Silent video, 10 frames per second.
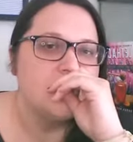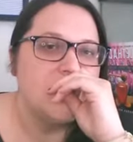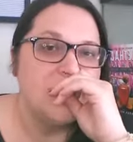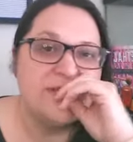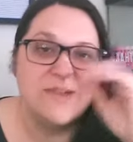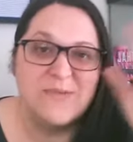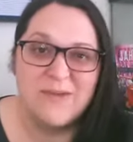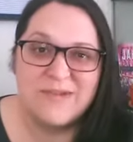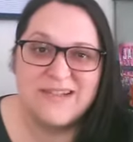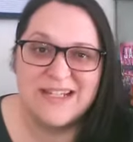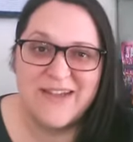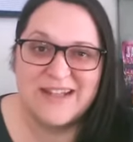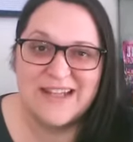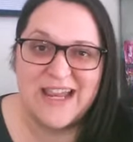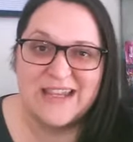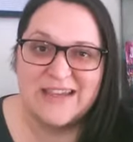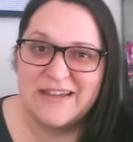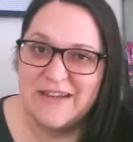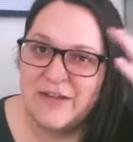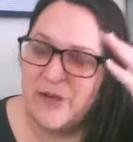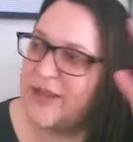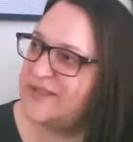What's the one with Dick Van Dyke? No, that was